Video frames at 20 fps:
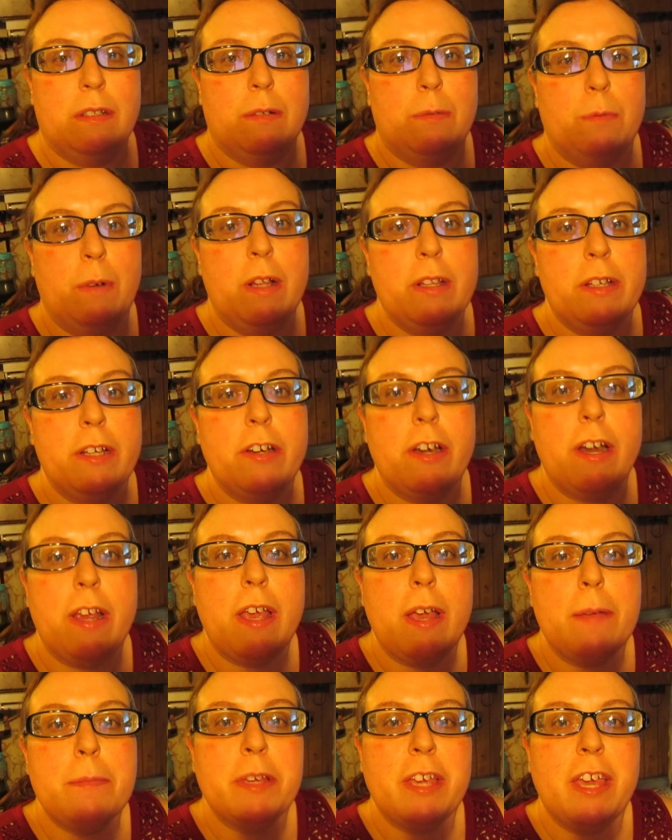Well, here I
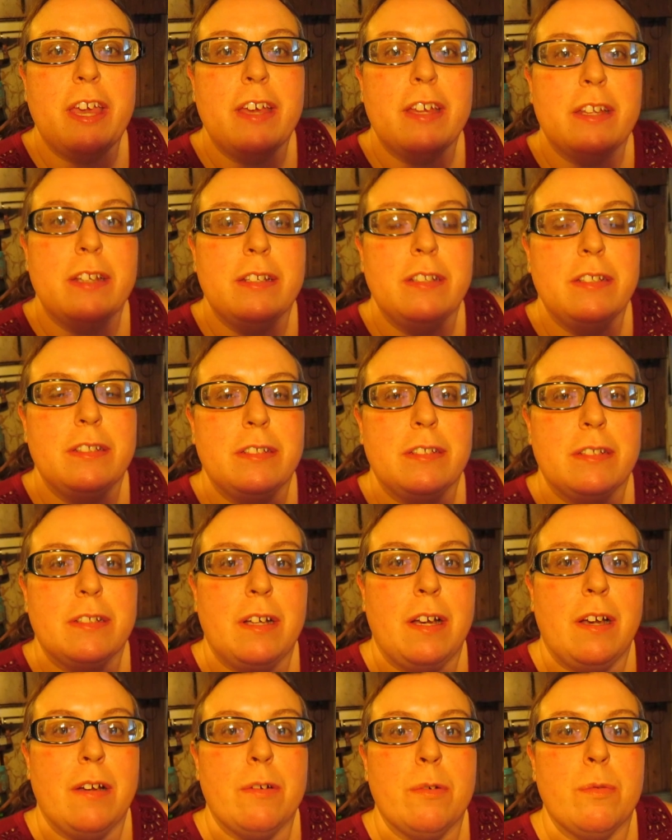am again,
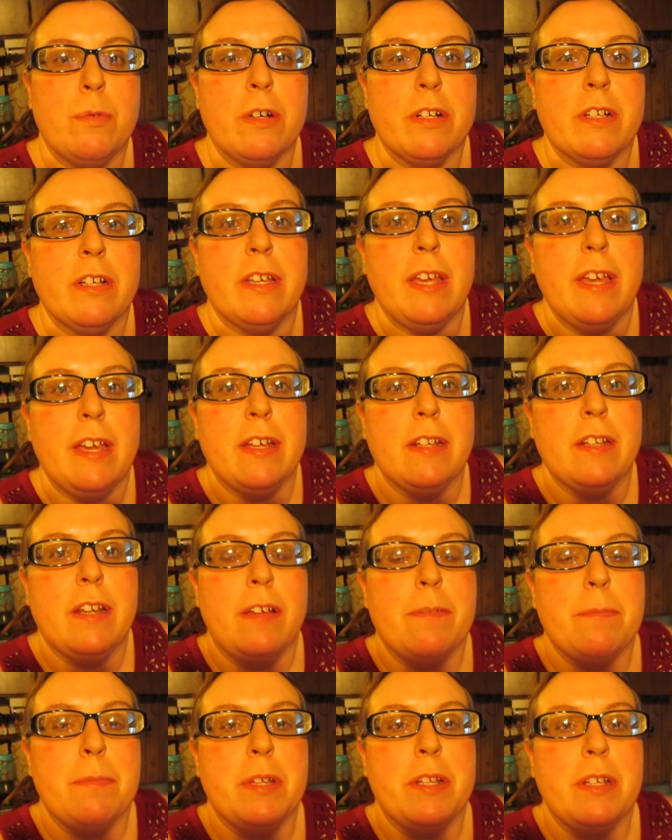out of work again.
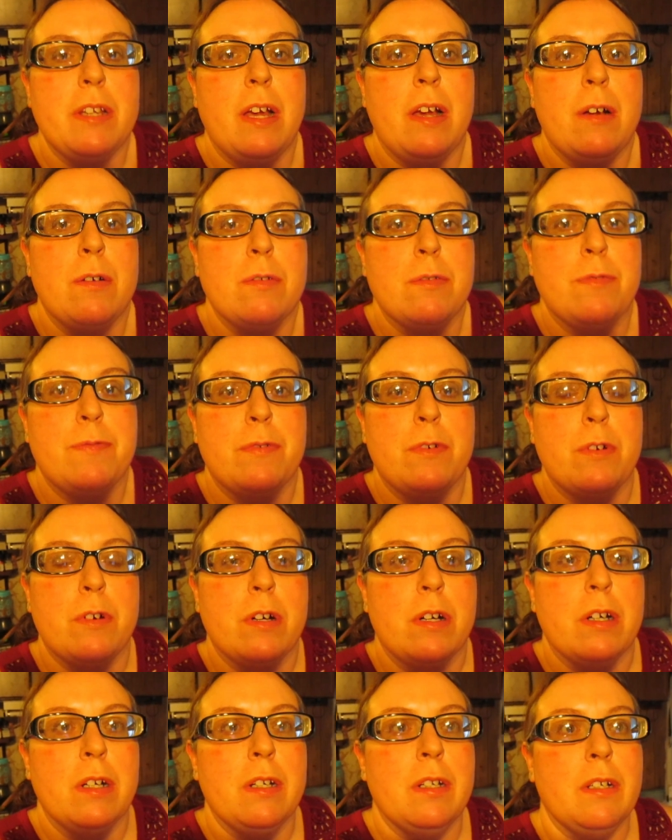I've been out
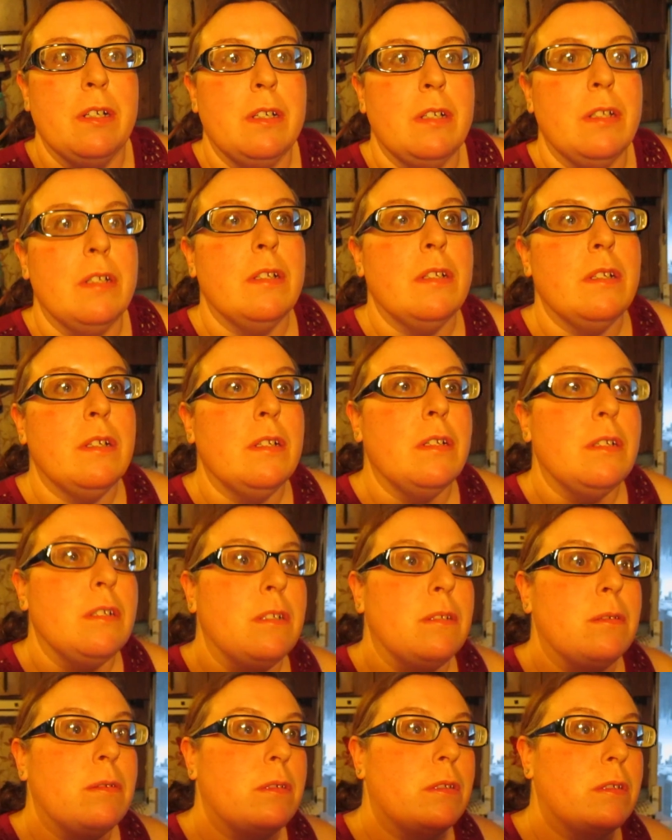for
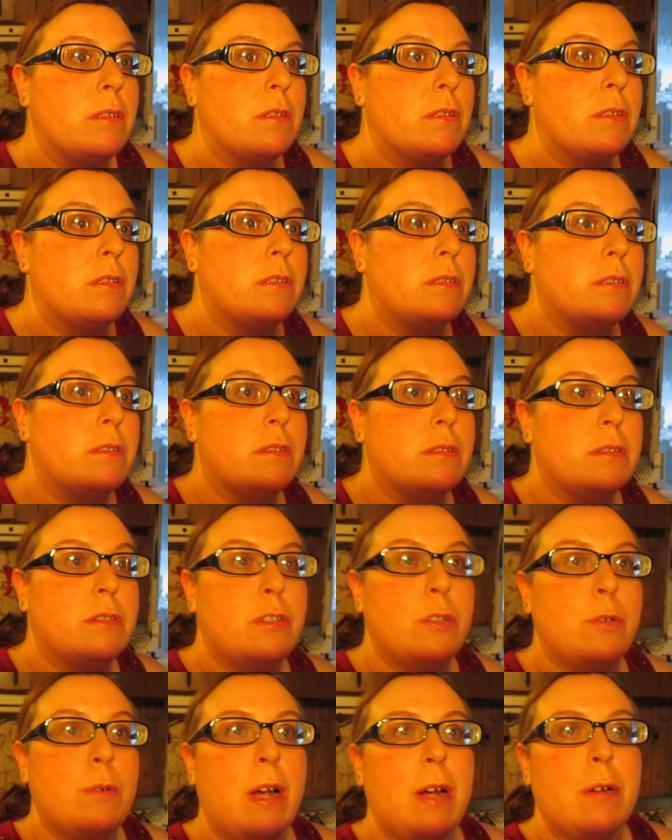uh,
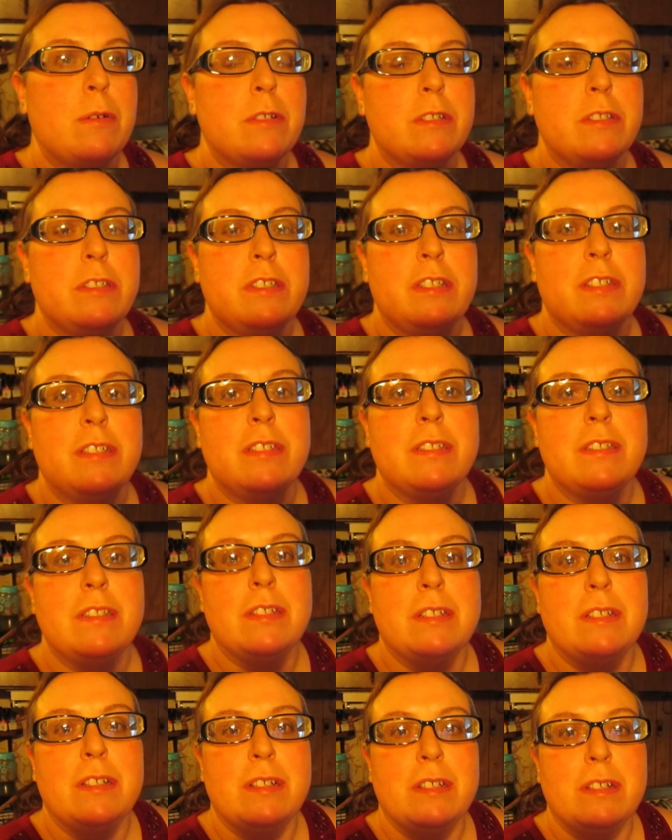two hours,
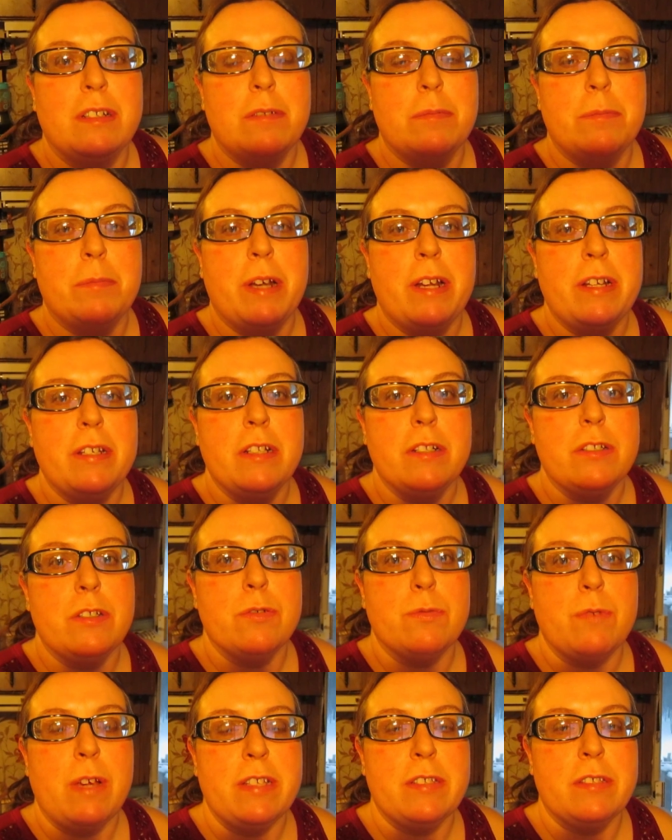but I needed
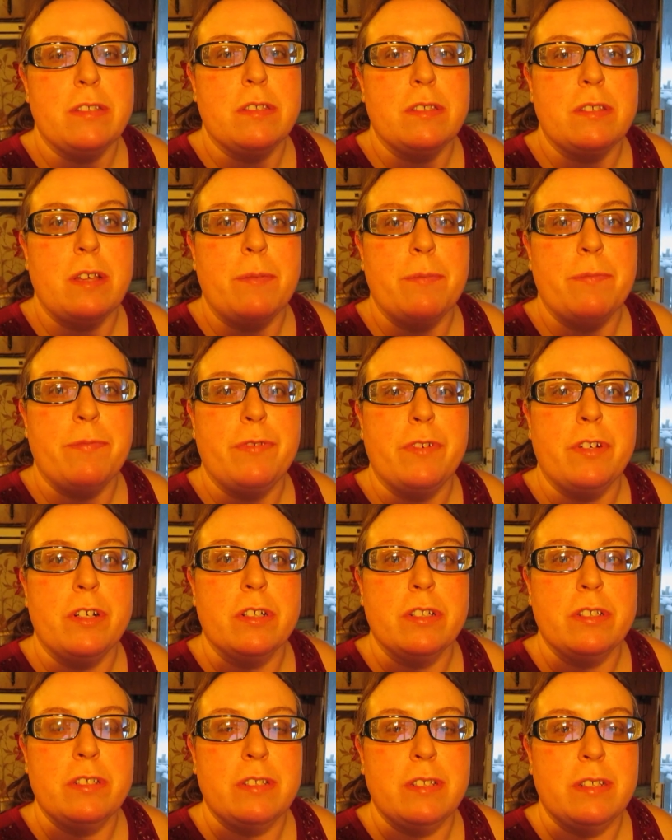to rest some
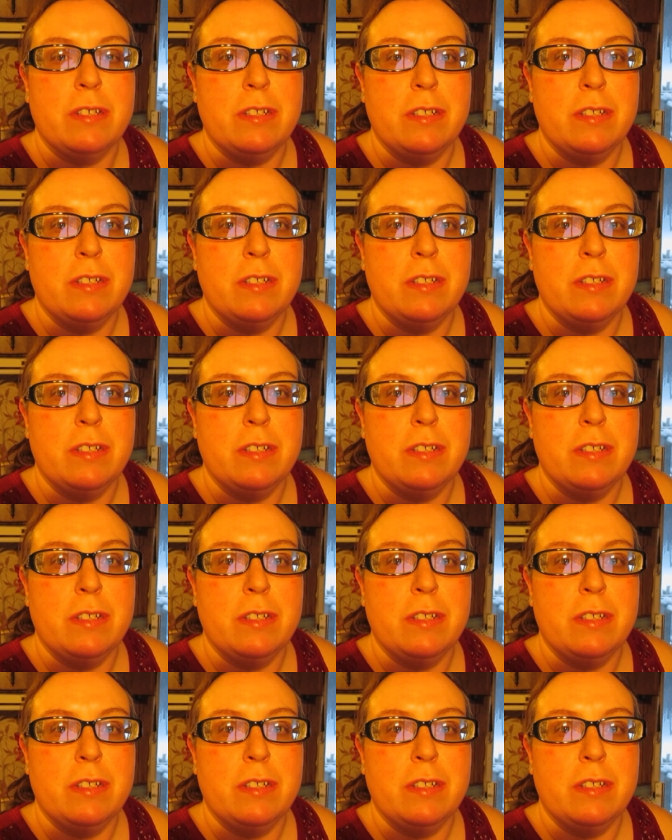first.